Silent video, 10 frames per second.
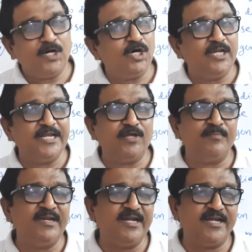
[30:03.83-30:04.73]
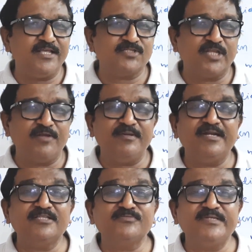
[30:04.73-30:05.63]
All
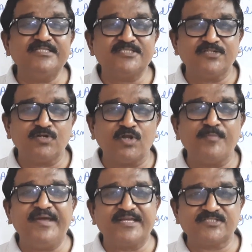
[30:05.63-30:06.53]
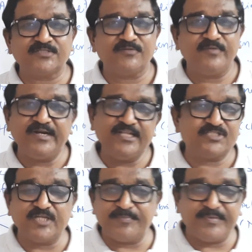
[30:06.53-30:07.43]
anomalies means drawbacks, were
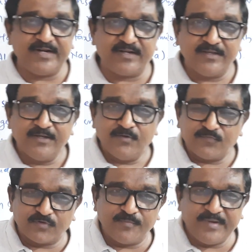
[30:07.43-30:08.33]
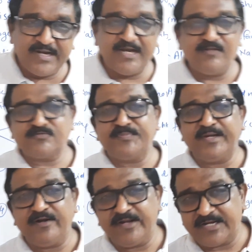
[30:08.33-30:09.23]
disappeared from Mendeleev's
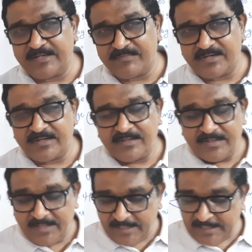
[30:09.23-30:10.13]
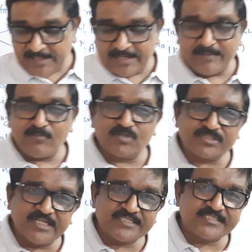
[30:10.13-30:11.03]
periodic table. Henry
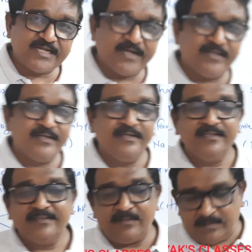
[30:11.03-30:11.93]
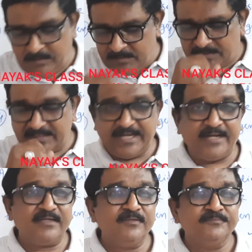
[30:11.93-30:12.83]
Moseley said
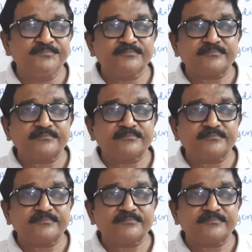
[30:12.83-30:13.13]
that